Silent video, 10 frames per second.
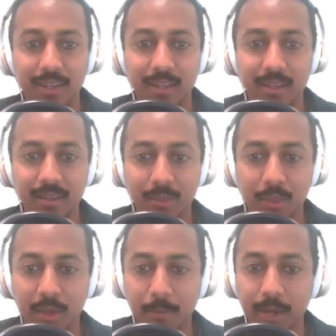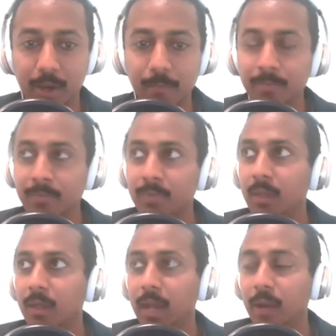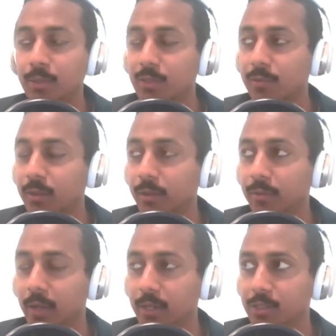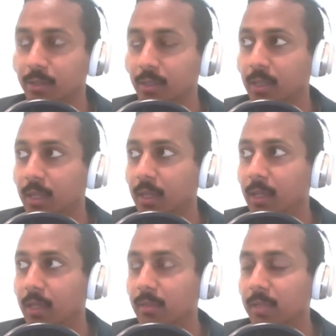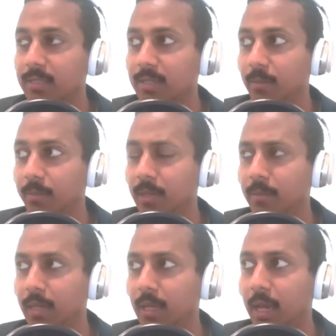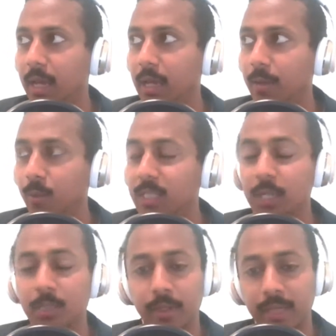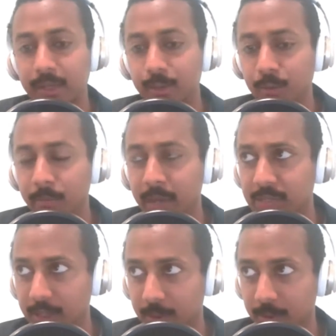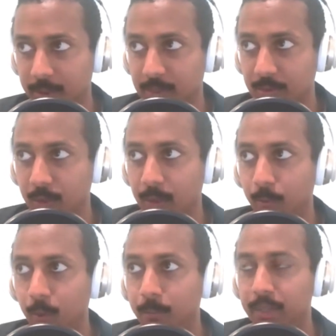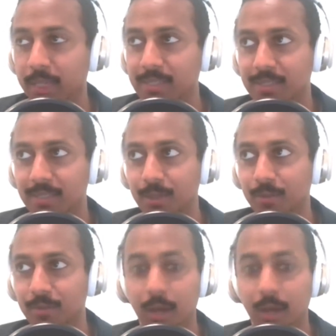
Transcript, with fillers: and think about how useful or functional that's going to be to me. I, we talked about Cancun, Mexico, which is one oh. one place you've.